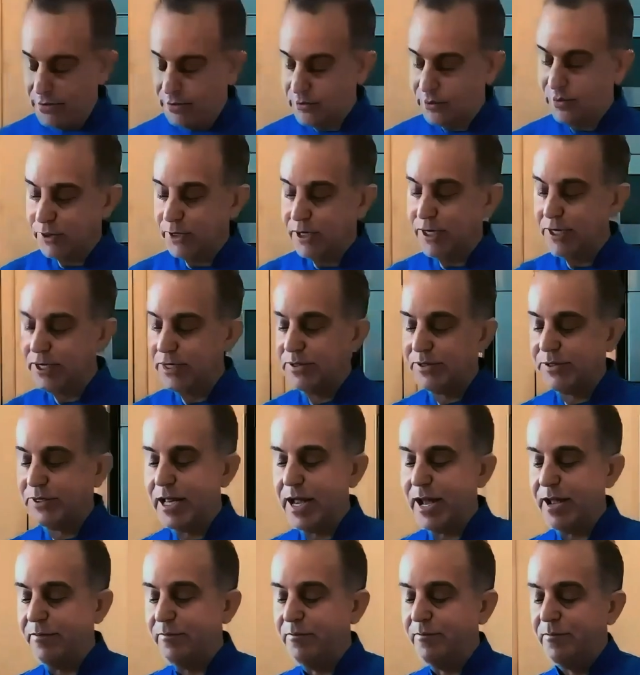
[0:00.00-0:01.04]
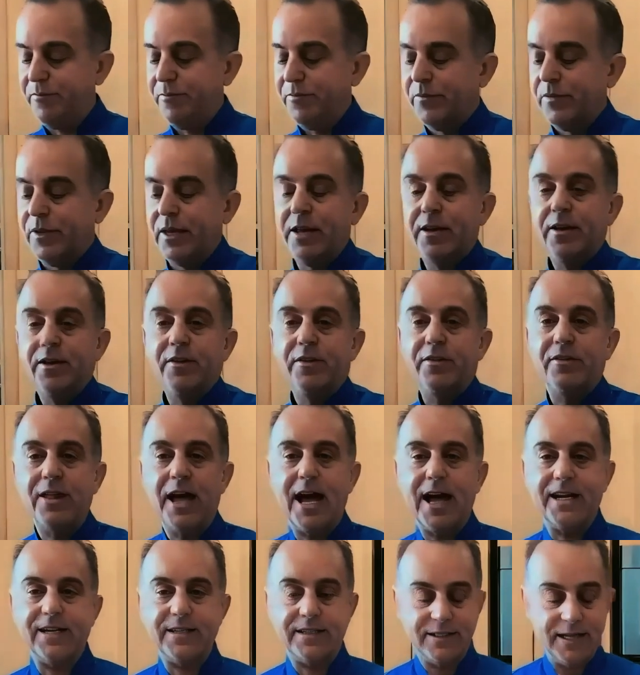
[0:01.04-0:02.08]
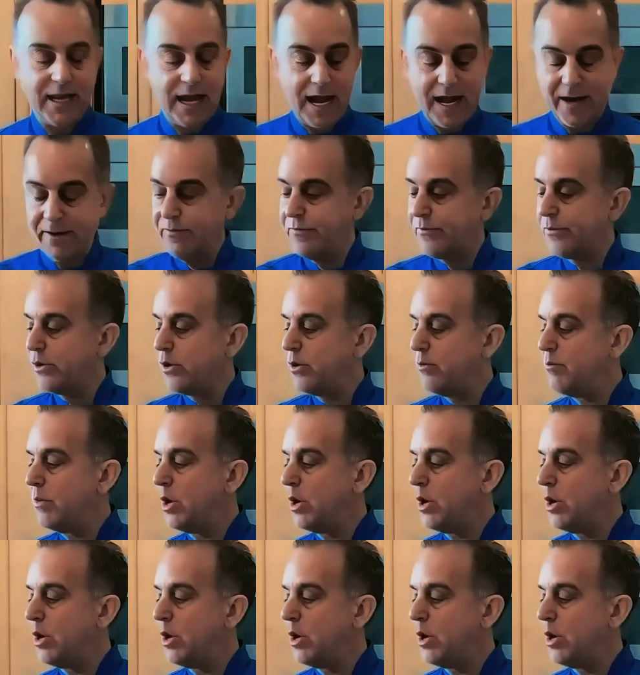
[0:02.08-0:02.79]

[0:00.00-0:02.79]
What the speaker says: So I'm going to set that aside for a